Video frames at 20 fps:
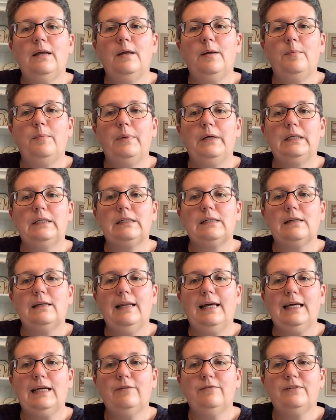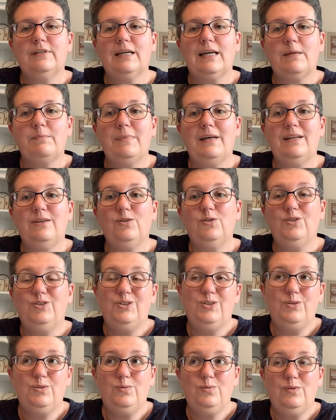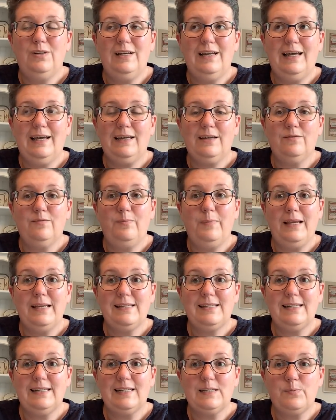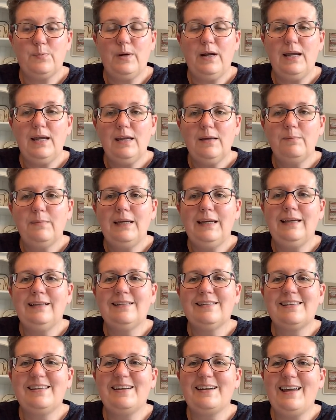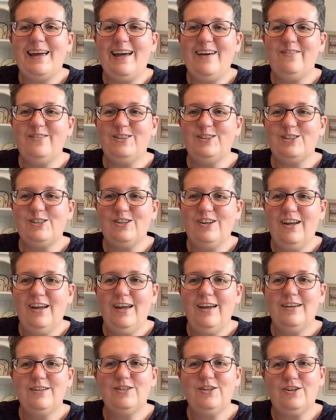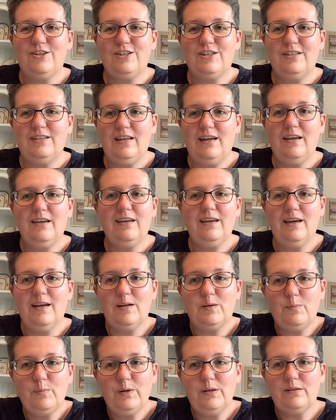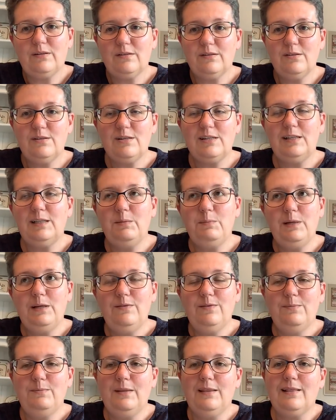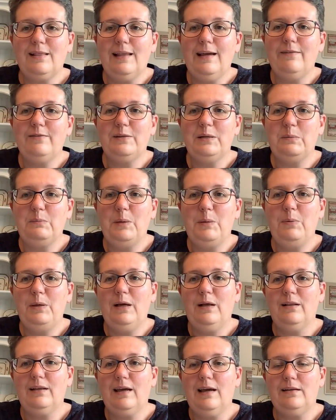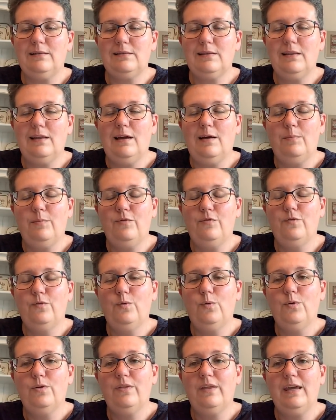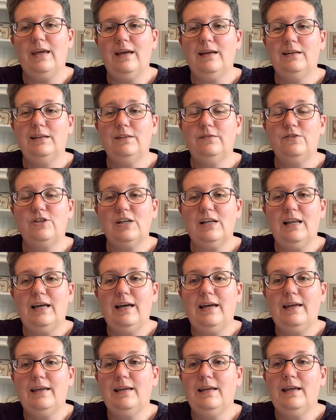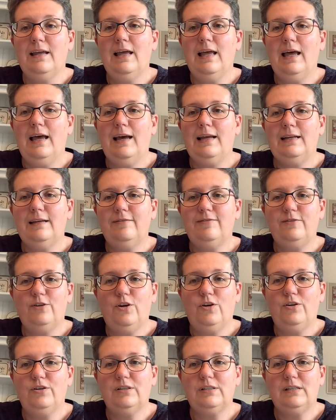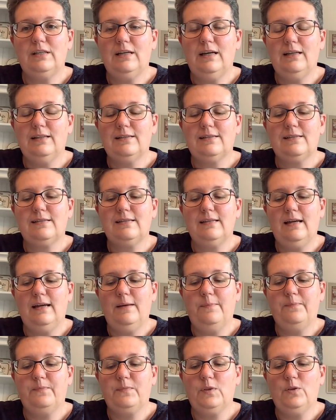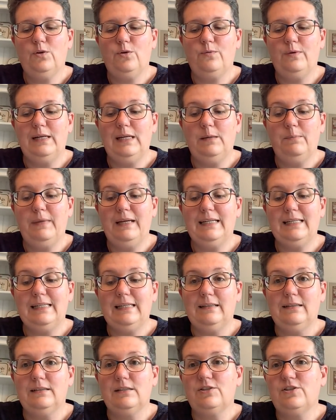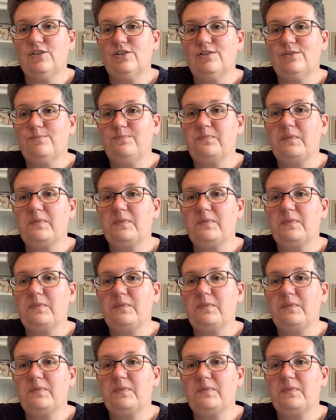but lack of time and also lack of basting spray means that I haven't touched that yet. But there's still a bit of a month left, and maybe I'll get to that before the end of July. And if not, it's not really a big deal. It's just